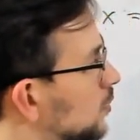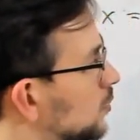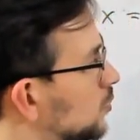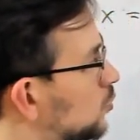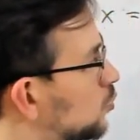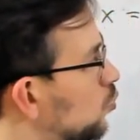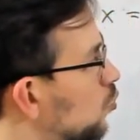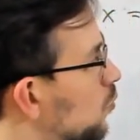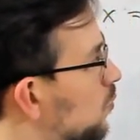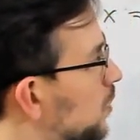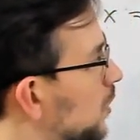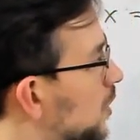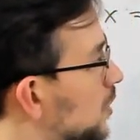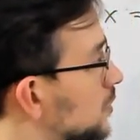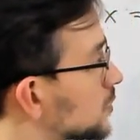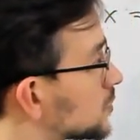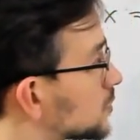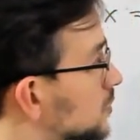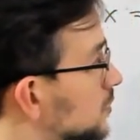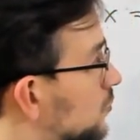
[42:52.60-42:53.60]
2
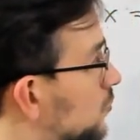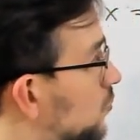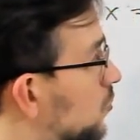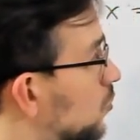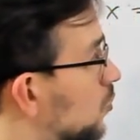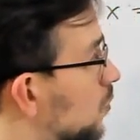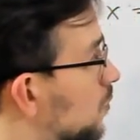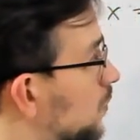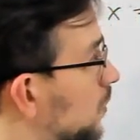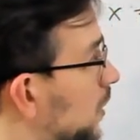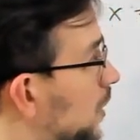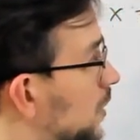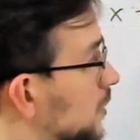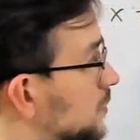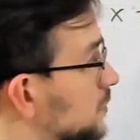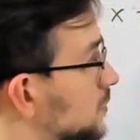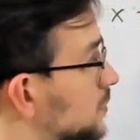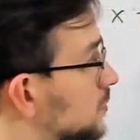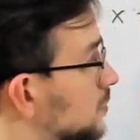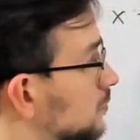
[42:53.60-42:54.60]
plus 4
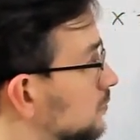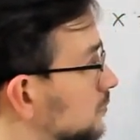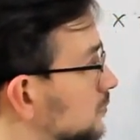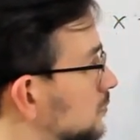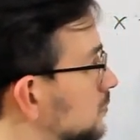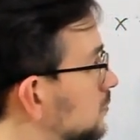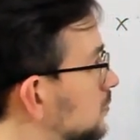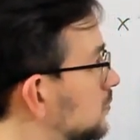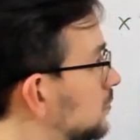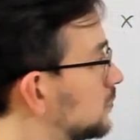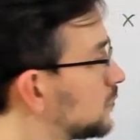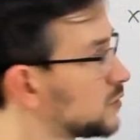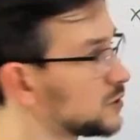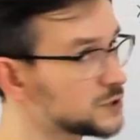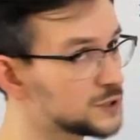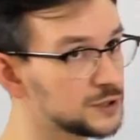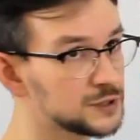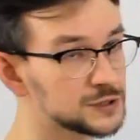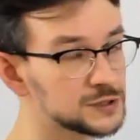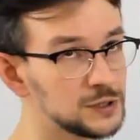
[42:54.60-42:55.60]
plus
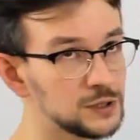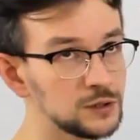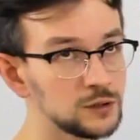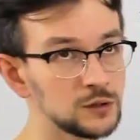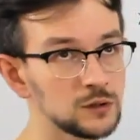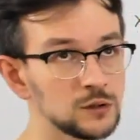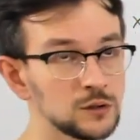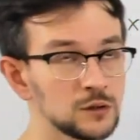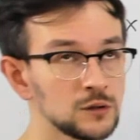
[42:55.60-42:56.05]
16,